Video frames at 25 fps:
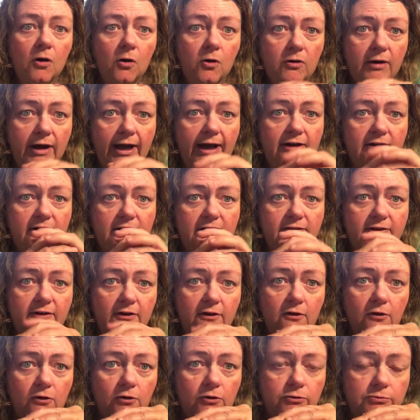or out of the
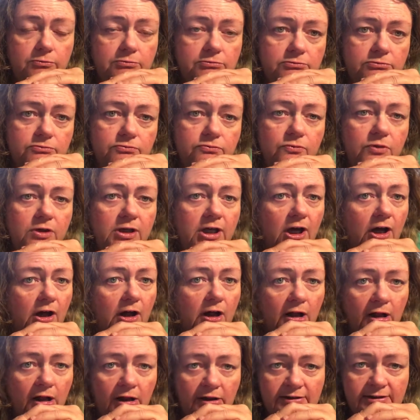home, we
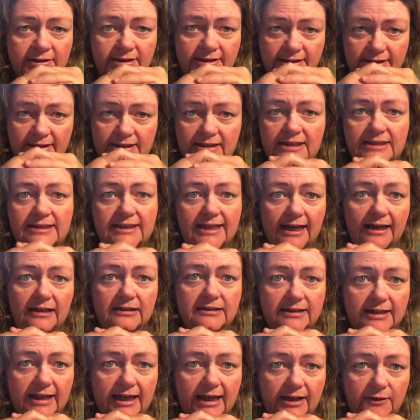all need a
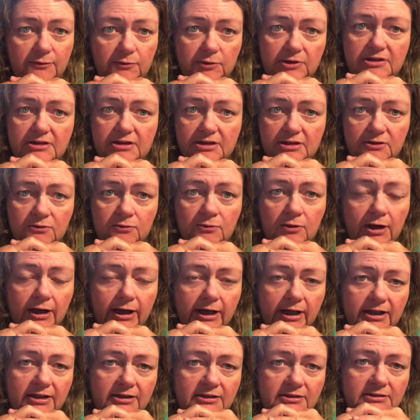down day once in a
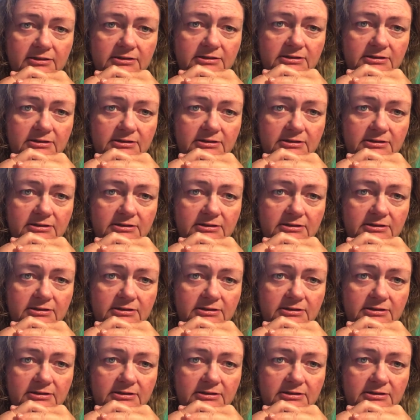while.